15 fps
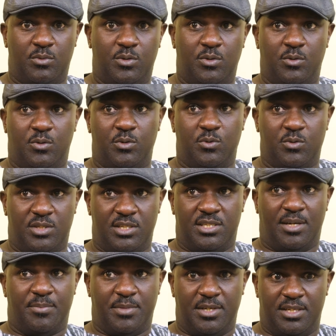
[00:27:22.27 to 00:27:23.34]
You know, you see
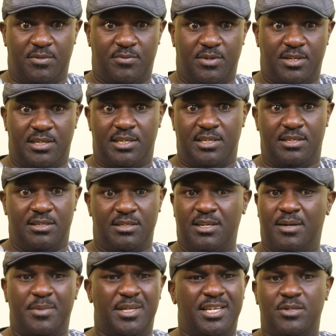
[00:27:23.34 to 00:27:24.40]
something differently.
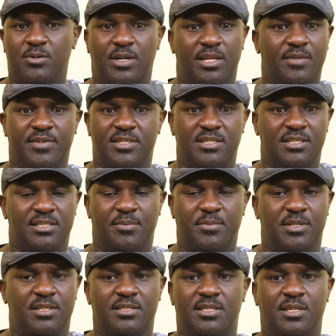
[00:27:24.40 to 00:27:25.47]
I mean, and you can never see
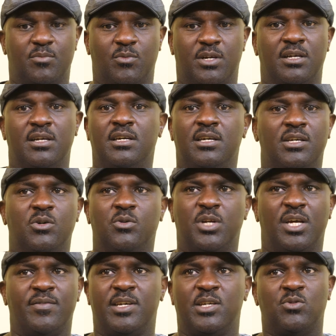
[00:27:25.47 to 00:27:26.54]
something the same way. You're
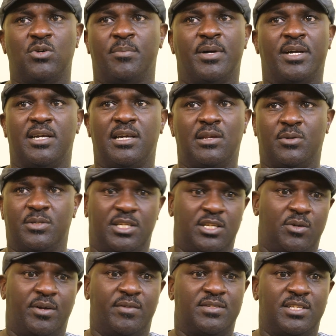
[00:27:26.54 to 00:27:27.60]
driving into a parking lot and
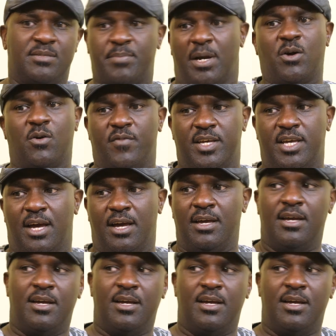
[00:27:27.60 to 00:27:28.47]
your wife says, park over here.